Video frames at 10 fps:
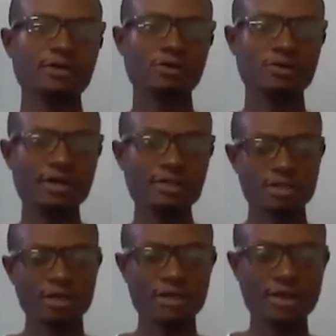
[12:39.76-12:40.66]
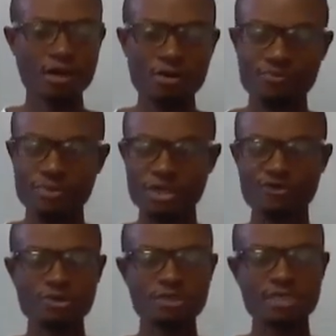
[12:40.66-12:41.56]
All right? Now, if
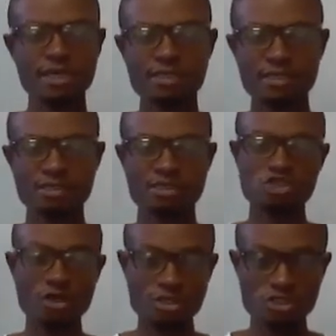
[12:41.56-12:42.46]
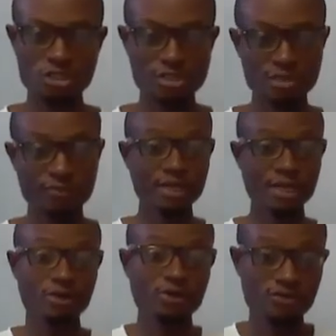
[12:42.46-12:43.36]
you say that the strategies
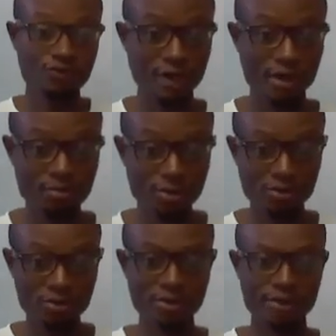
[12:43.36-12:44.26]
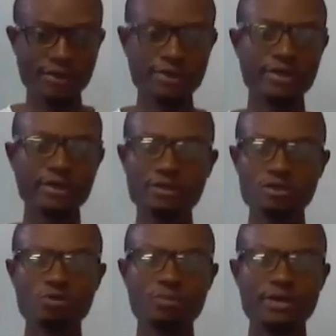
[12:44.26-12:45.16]
are not viable, and then
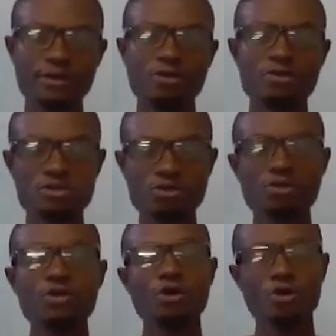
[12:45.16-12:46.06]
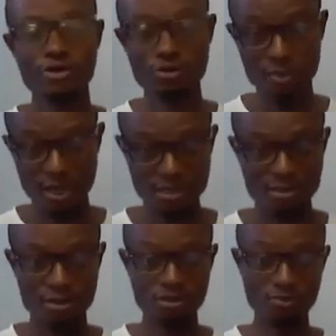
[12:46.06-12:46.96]
you may also, or you must
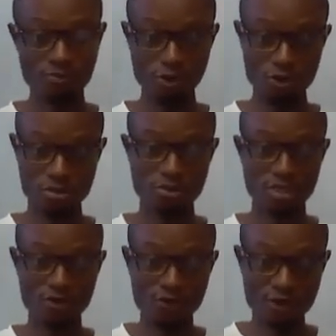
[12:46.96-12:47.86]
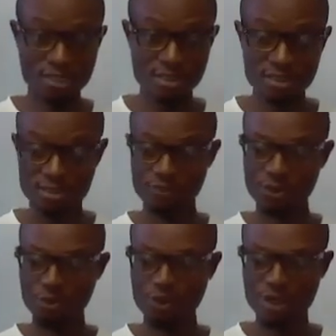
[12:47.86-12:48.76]
also give reasons
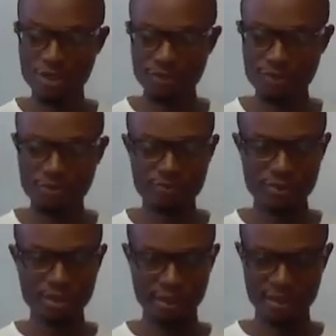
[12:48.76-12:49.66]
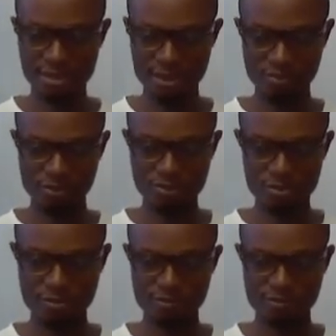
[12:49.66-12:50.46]
with examples.